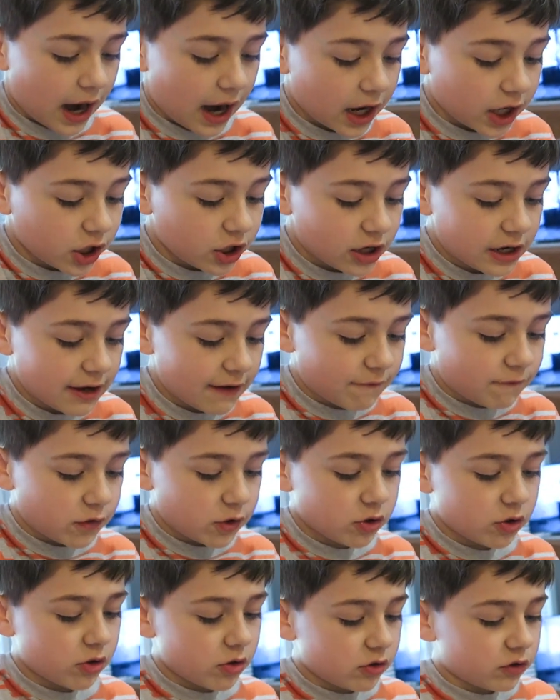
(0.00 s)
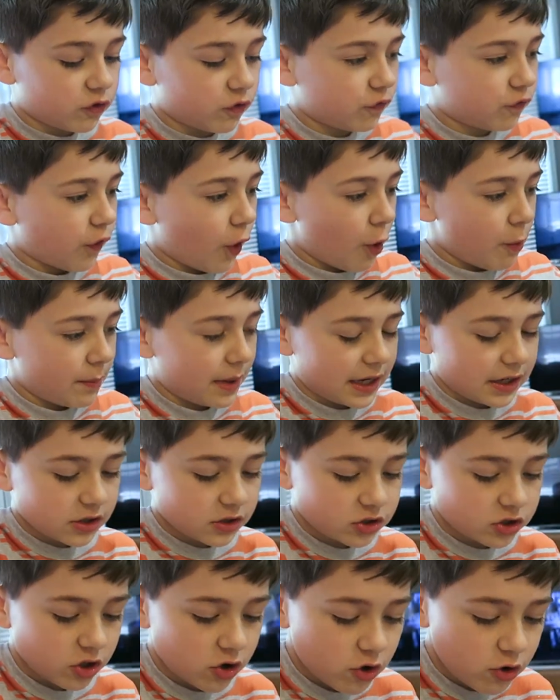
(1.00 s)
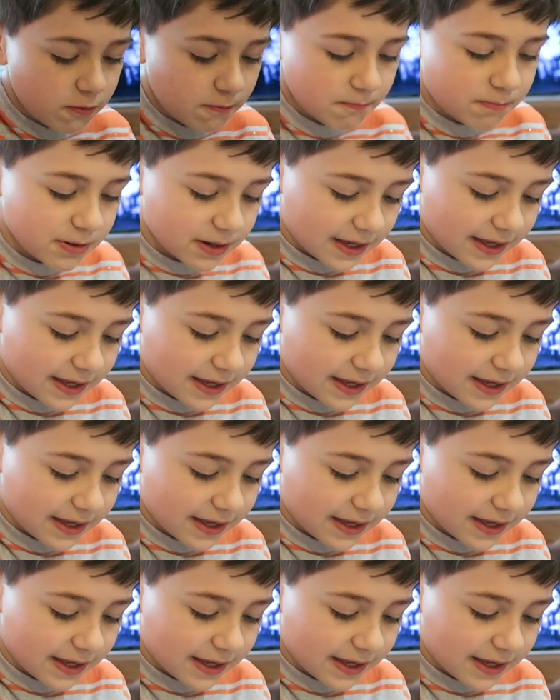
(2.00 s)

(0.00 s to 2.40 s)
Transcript: I heard if you use foaming soap,